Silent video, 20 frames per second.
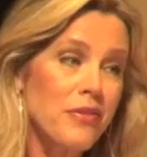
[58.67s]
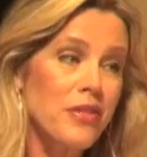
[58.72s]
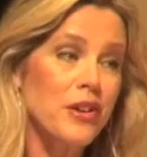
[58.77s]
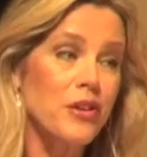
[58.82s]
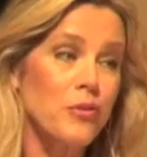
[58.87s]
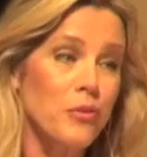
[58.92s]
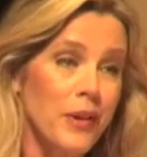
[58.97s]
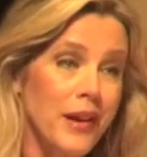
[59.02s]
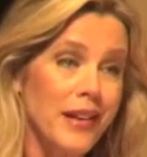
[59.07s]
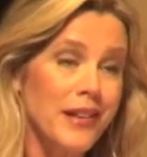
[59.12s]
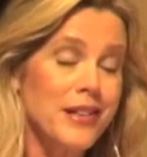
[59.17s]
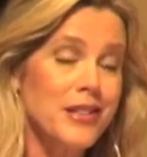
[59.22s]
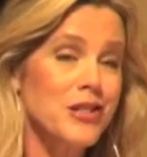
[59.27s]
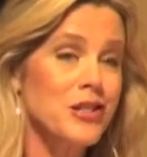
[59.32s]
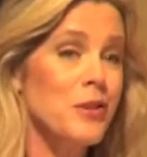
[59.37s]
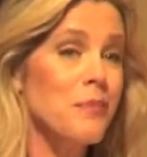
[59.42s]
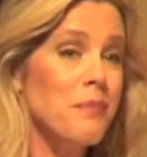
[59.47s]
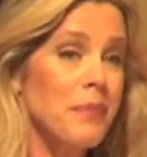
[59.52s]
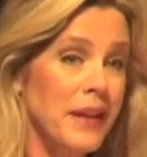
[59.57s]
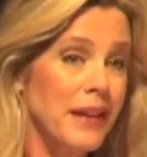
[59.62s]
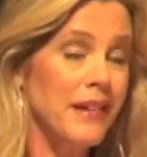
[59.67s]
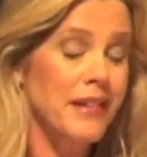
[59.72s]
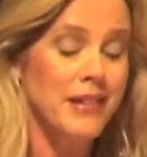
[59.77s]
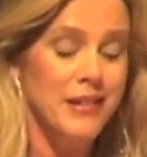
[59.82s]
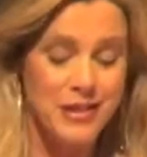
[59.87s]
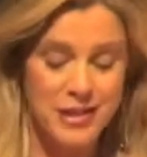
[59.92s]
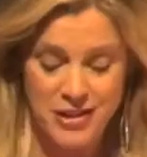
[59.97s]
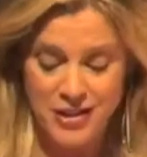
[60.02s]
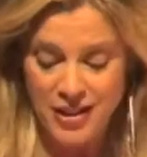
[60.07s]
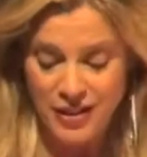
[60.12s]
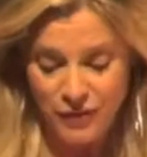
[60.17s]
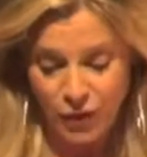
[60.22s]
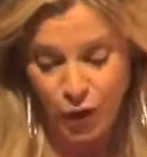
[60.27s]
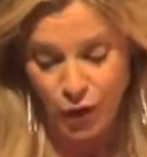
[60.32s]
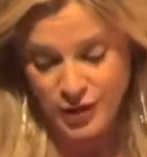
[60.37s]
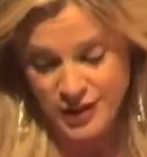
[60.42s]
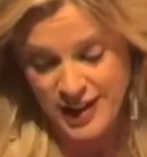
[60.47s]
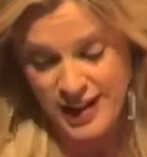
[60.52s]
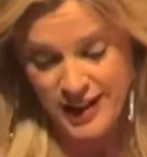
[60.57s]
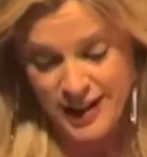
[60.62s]
of the greatest pianists of
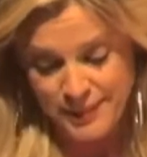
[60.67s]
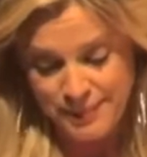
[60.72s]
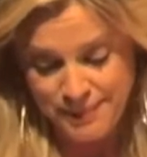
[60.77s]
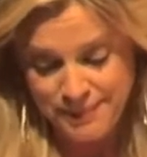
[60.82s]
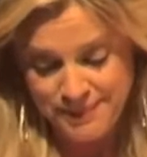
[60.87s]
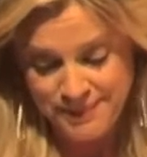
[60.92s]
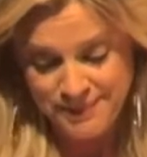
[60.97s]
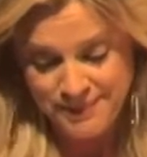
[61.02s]
all time.